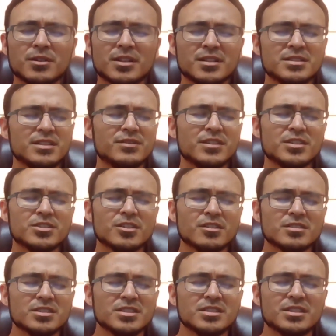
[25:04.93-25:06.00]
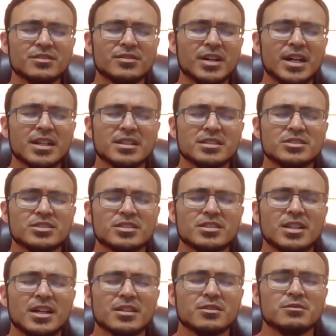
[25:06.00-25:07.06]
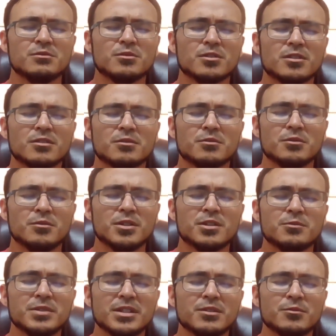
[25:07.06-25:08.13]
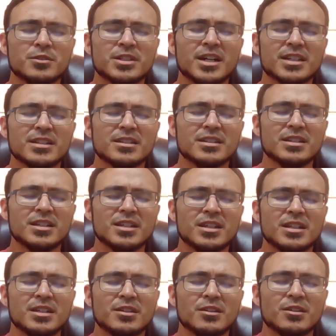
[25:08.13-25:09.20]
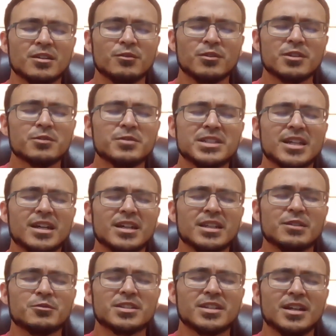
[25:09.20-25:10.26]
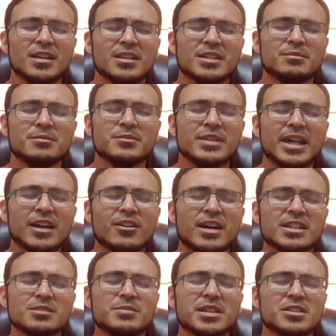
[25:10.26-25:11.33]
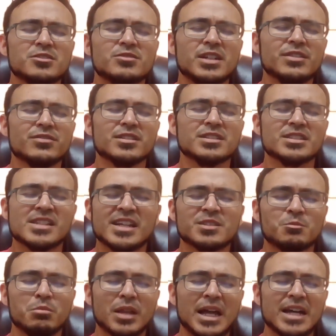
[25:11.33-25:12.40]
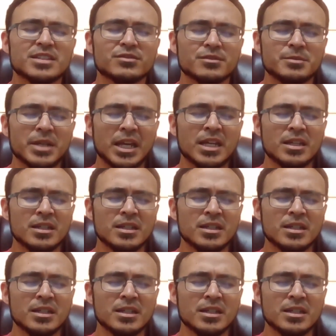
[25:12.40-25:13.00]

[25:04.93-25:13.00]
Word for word: Because if the church is divided, just like the world, what are we? We're not. What are we telling? We're telling them that Christ makes no difference, and that's blasphemy.